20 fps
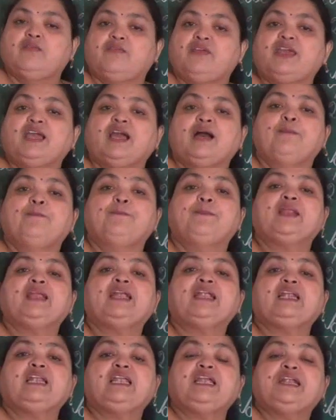We
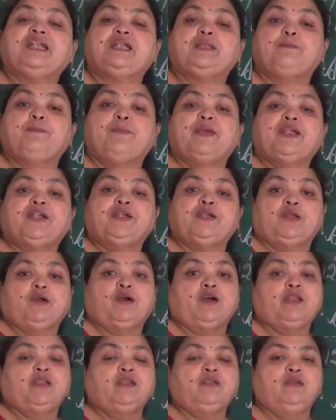completely depend
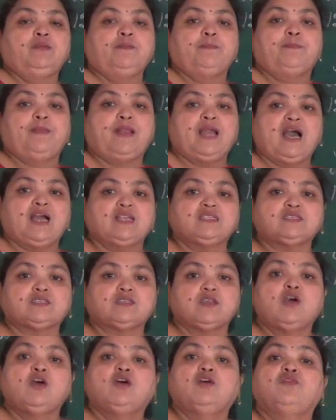on plants
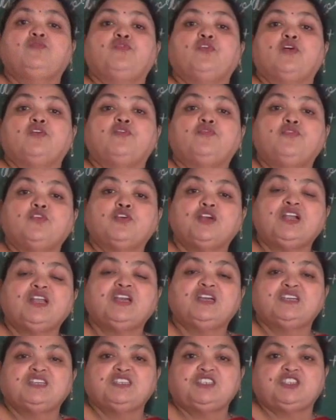for food,
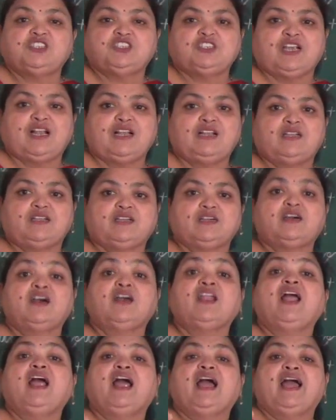
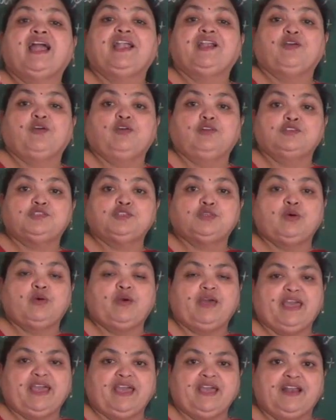shelter and
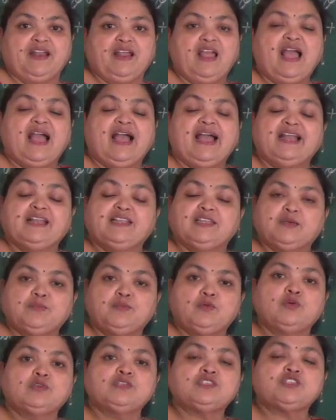also air, and the
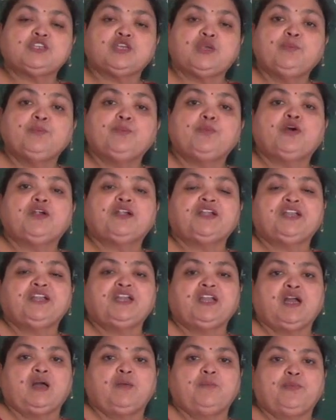most
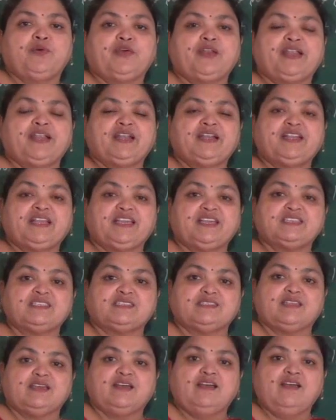important component
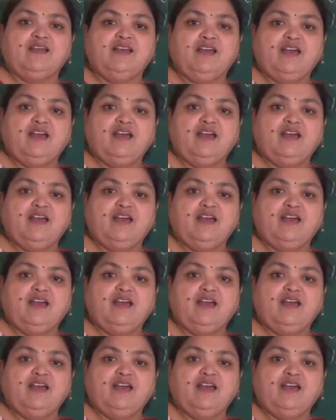is the